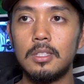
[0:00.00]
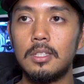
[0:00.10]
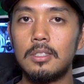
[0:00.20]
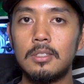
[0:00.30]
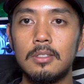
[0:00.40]

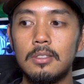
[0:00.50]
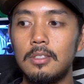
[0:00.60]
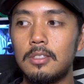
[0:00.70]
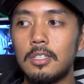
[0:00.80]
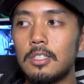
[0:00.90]
it's
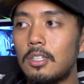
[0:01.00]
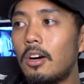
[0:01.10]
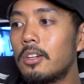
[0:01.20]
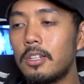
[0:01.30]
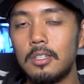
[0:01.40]
such an
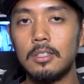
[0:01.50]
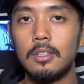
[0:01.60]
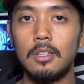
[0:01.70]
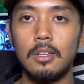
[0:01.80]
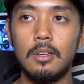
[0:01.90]
honor
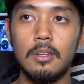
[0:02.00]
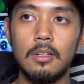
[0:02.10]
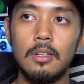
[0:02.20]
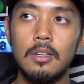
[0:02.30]
and a